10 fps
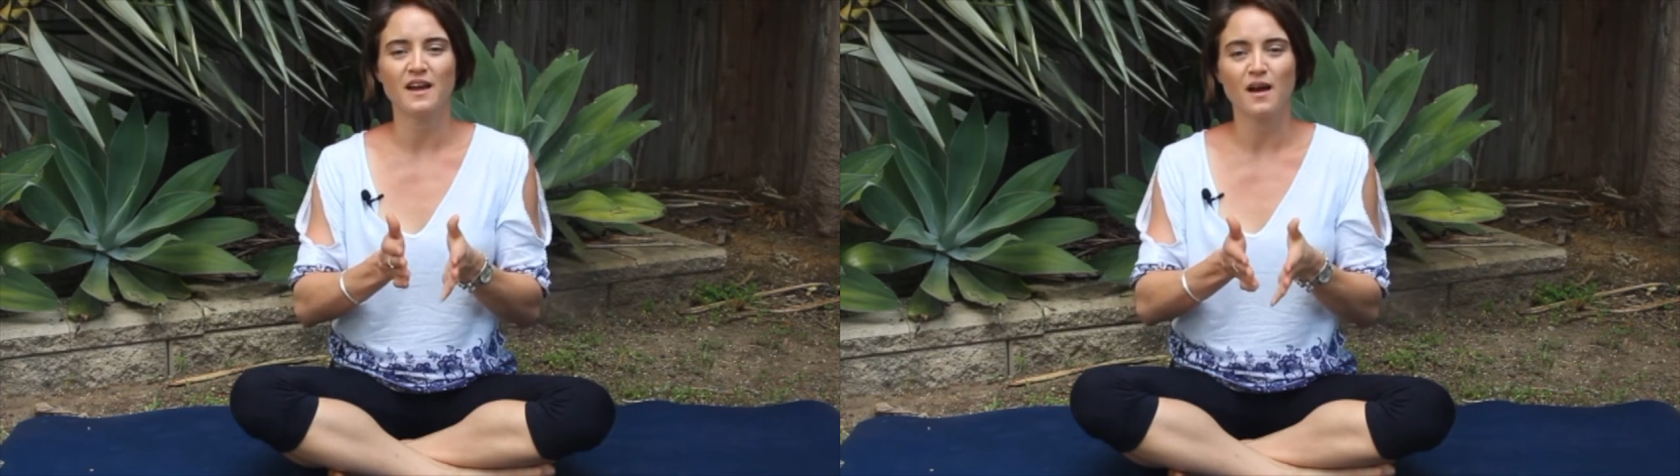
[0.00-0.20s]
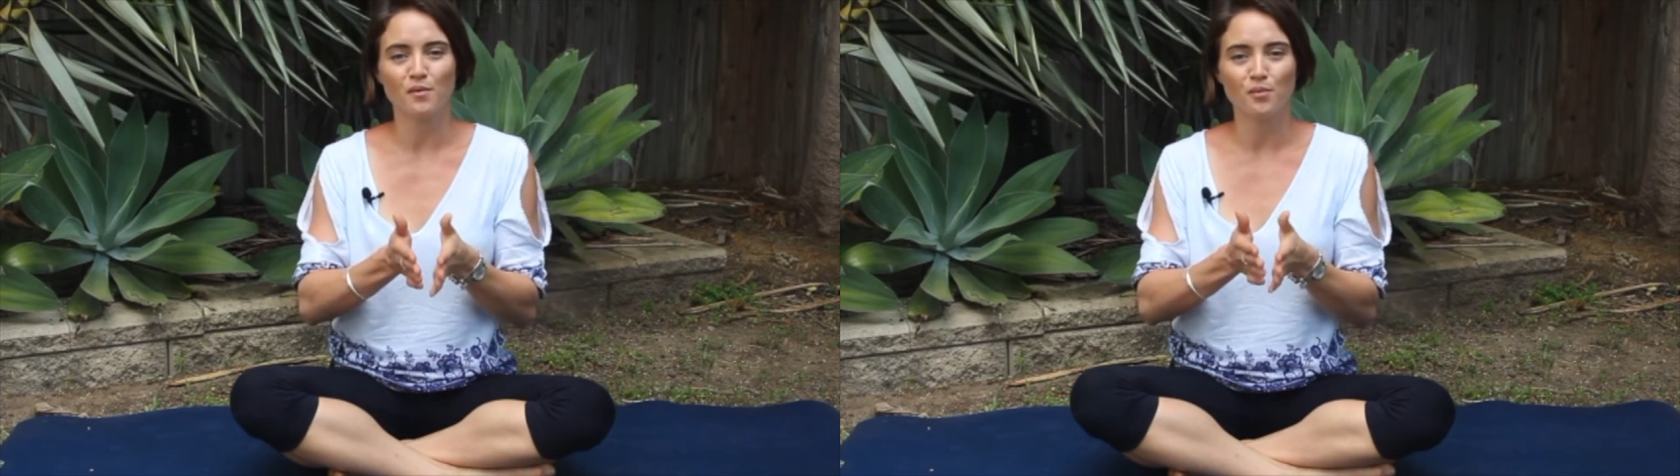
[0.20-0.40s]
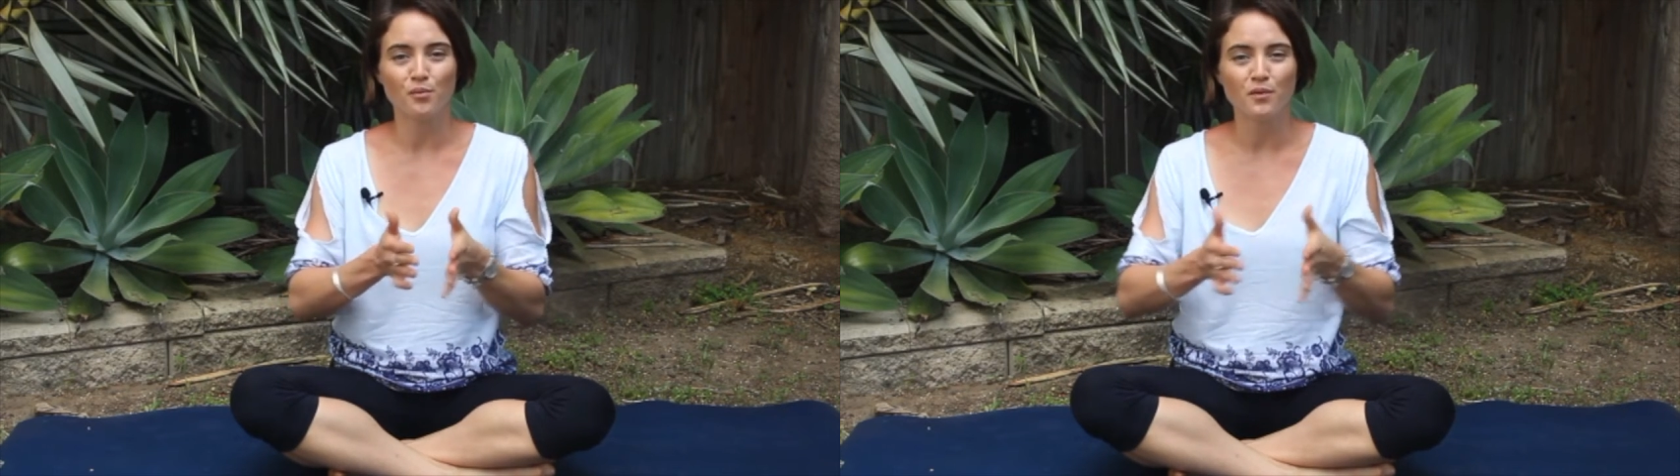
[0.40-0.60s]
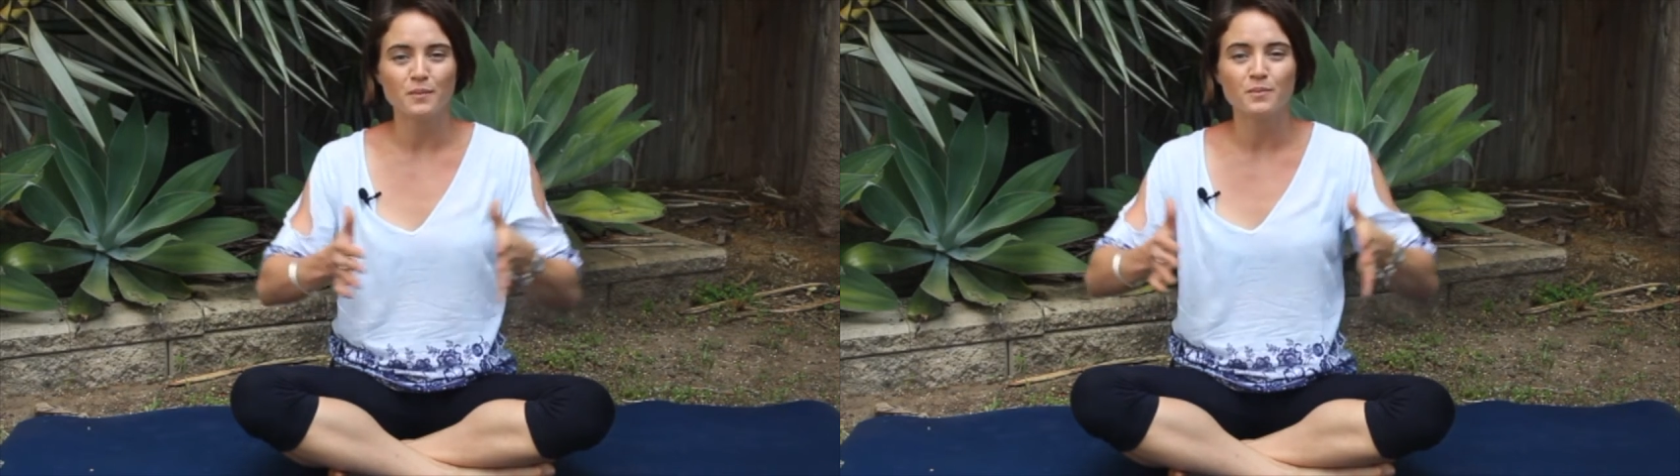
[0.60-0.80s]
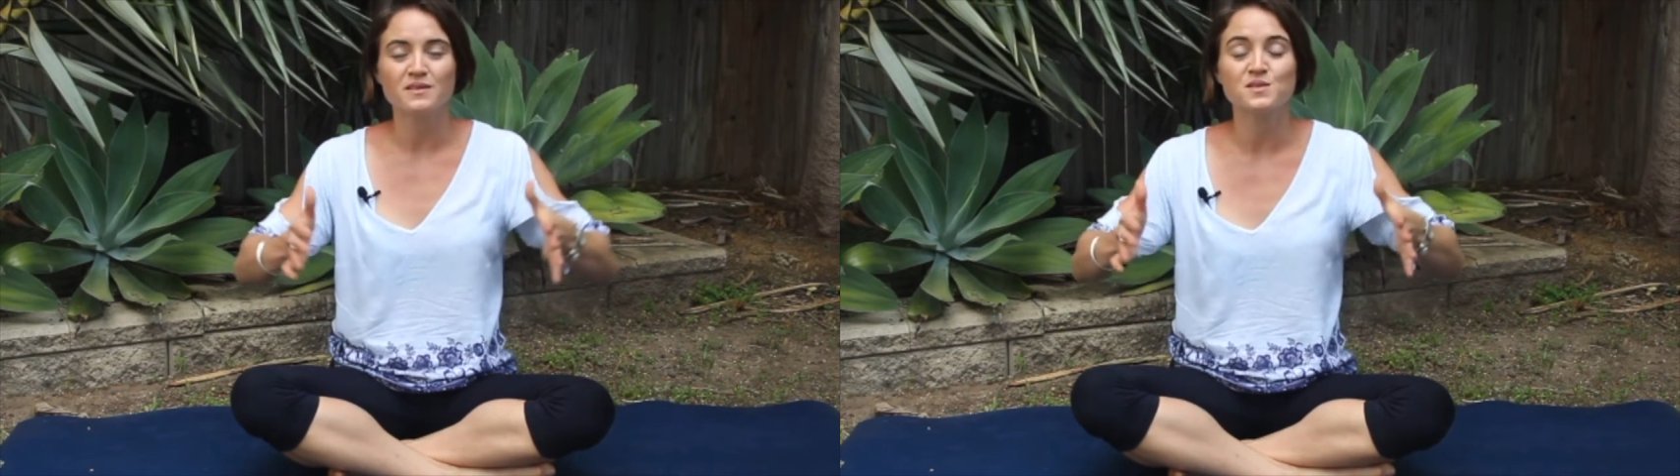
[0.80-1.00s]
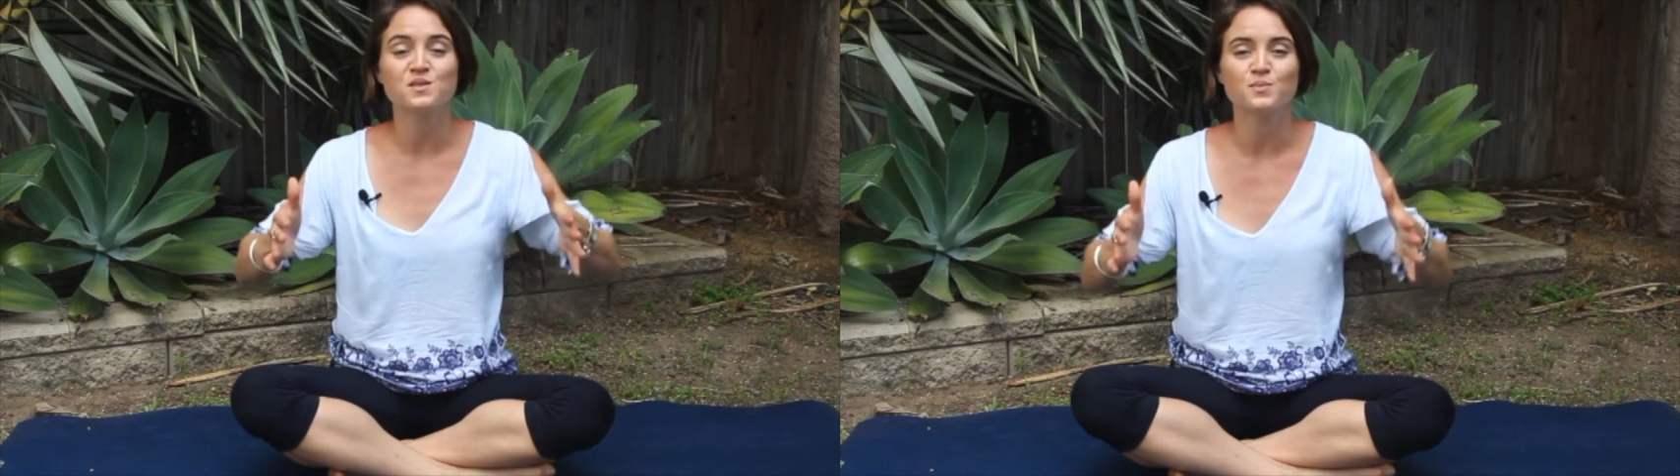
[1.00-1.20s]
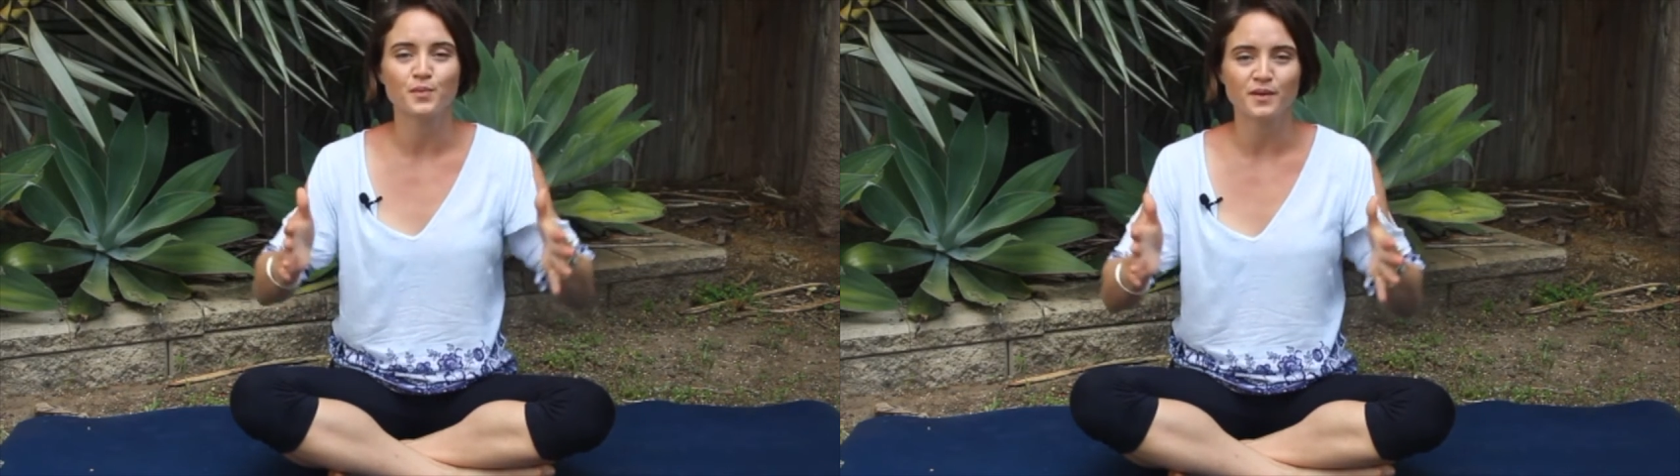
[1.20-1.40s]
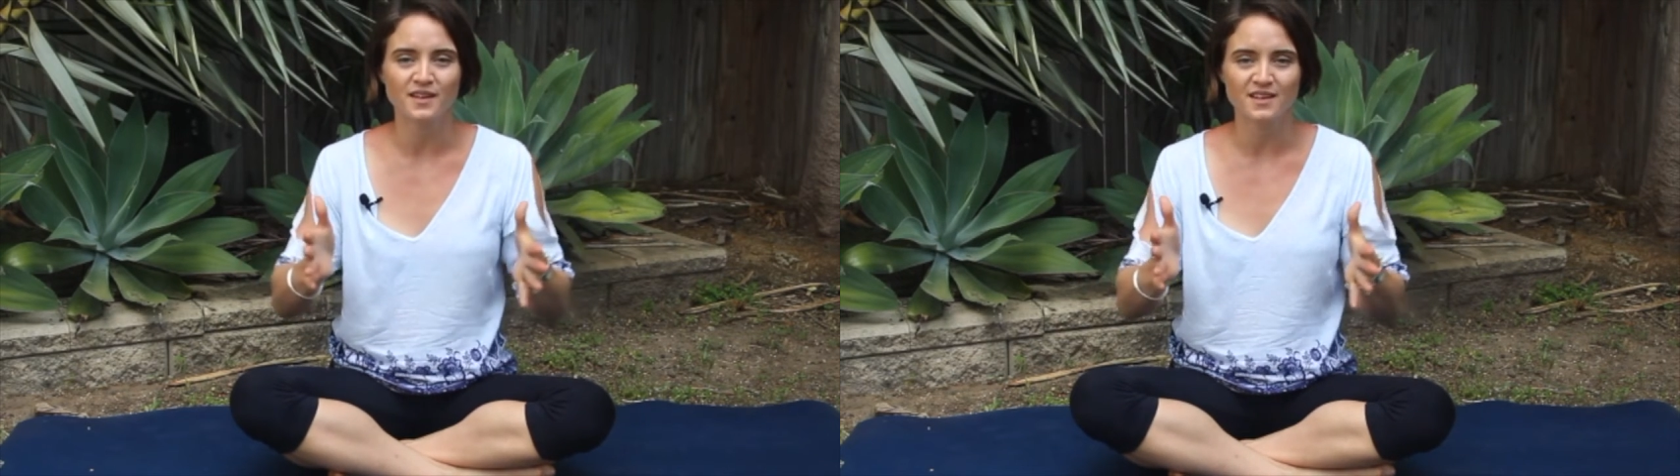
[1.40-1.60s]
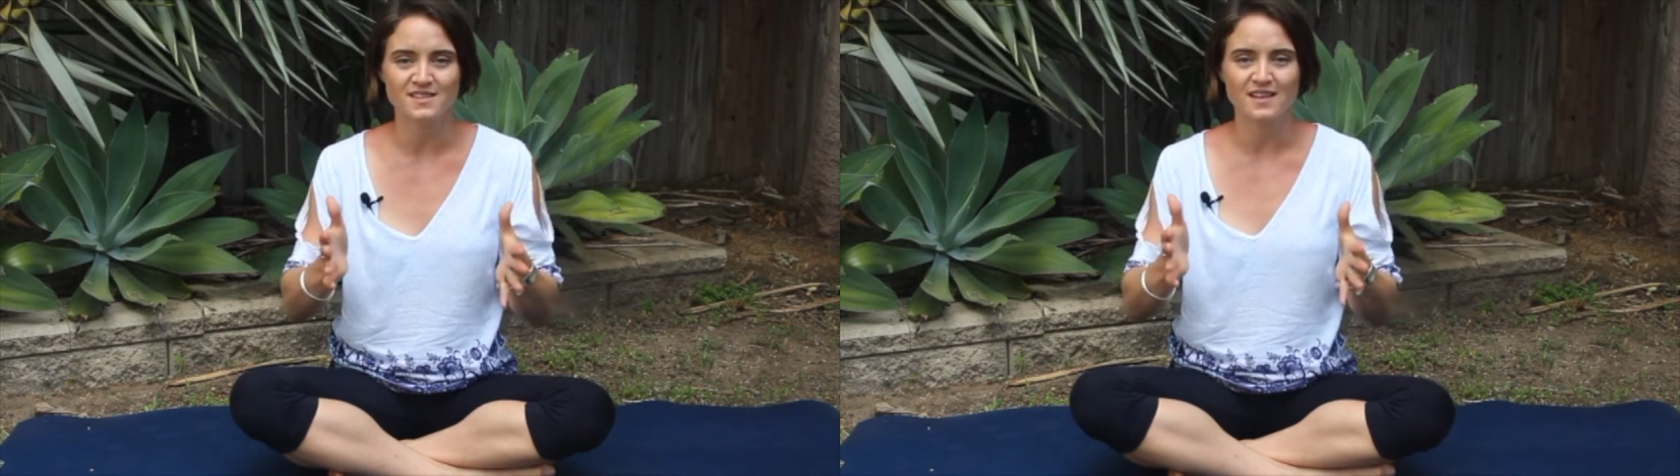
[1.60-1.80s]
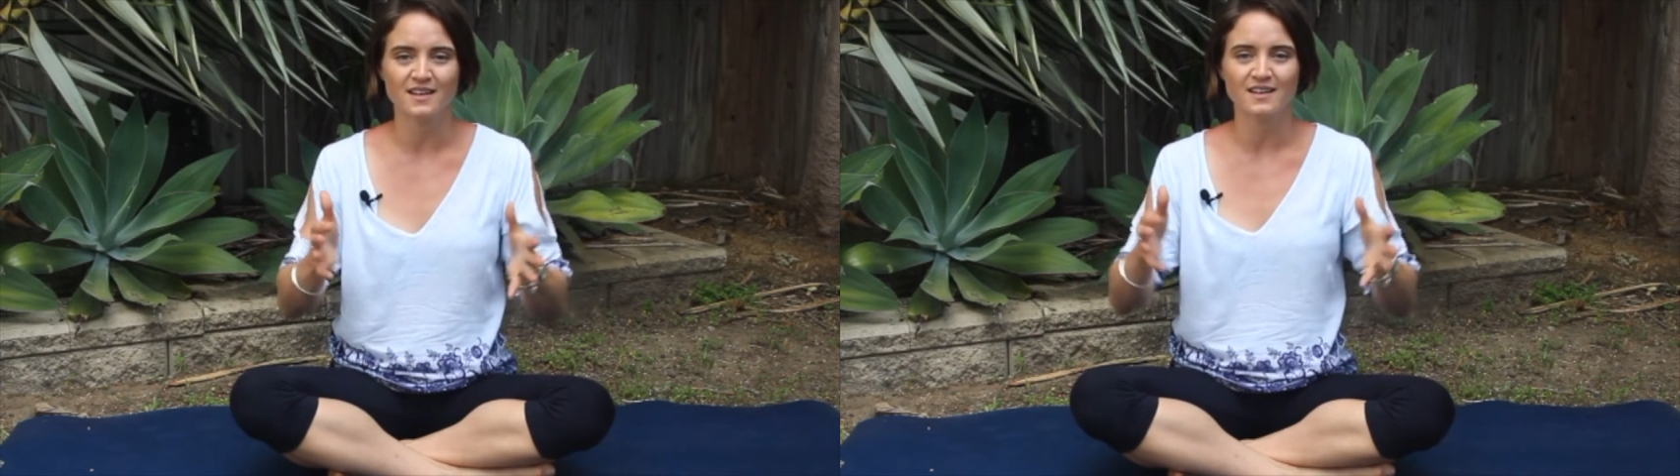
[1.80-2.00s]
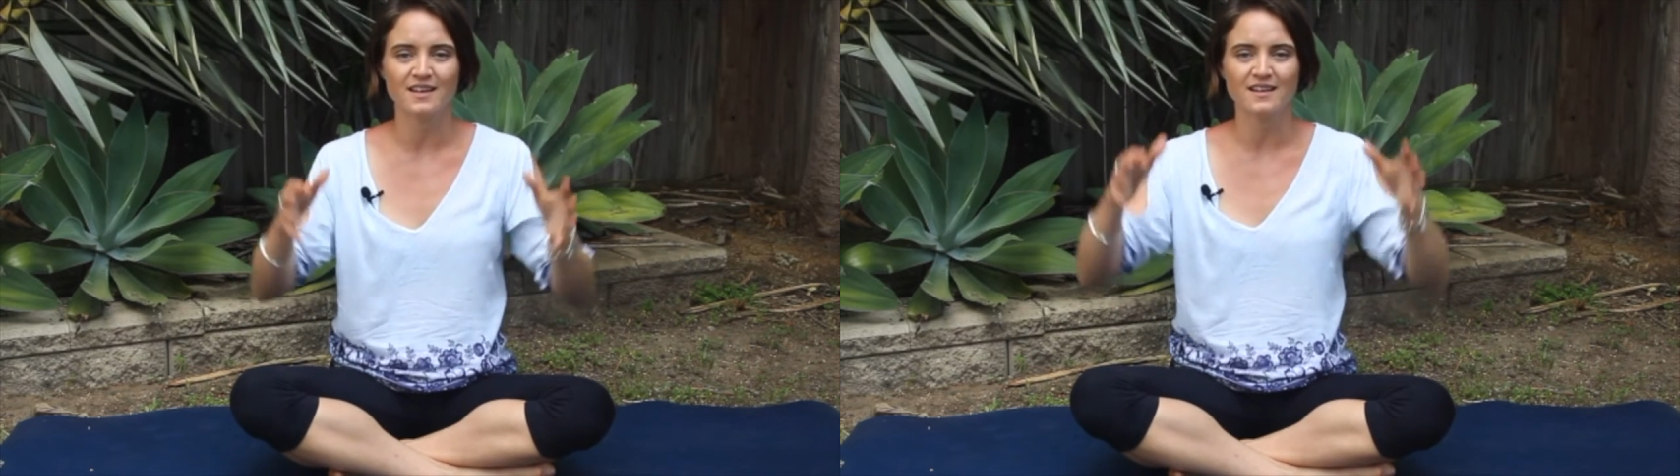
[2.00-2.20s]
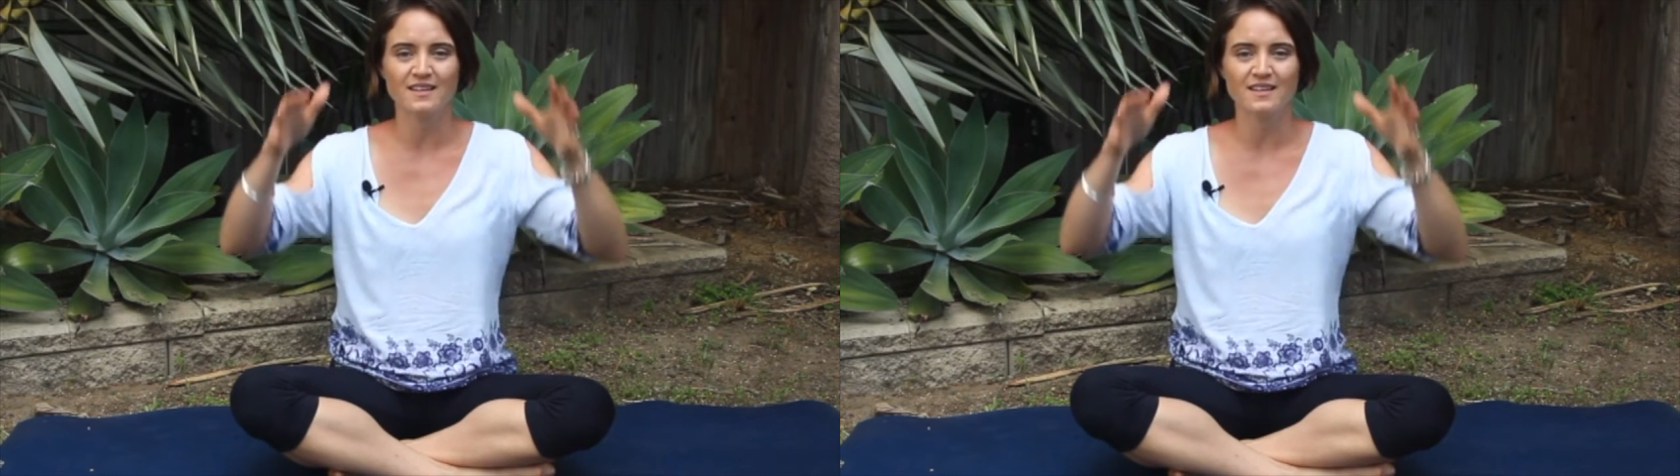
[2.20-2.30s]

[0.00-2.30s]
a rib springing technique